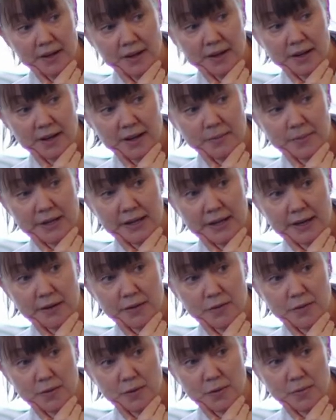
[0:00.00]
And how
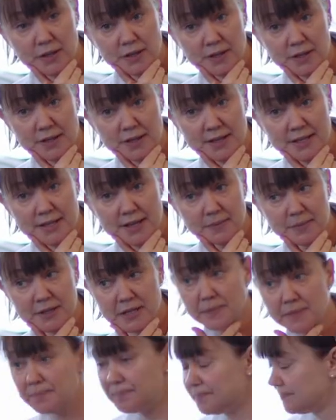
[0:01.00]
the formula has helped
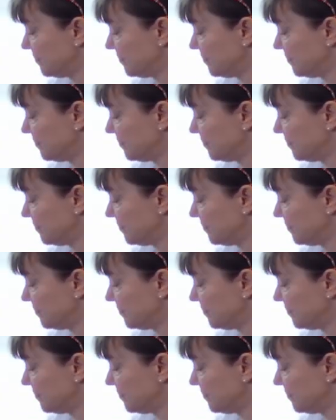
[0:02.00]
him.